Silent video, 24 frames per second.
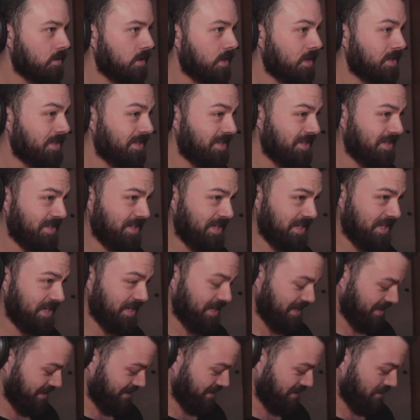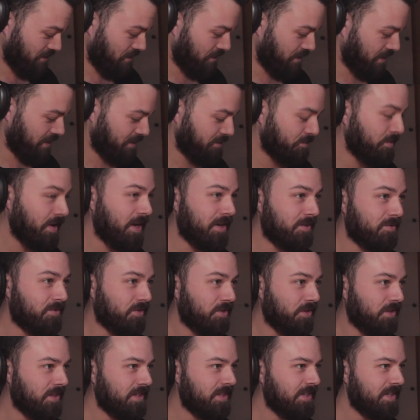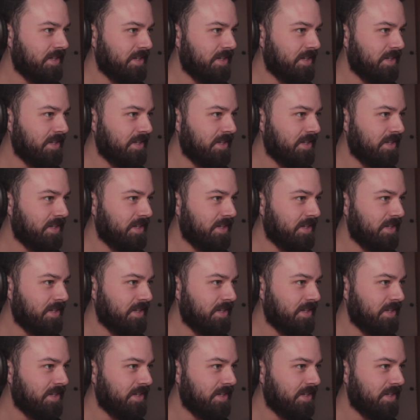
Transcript: That's D, oh, that's painful.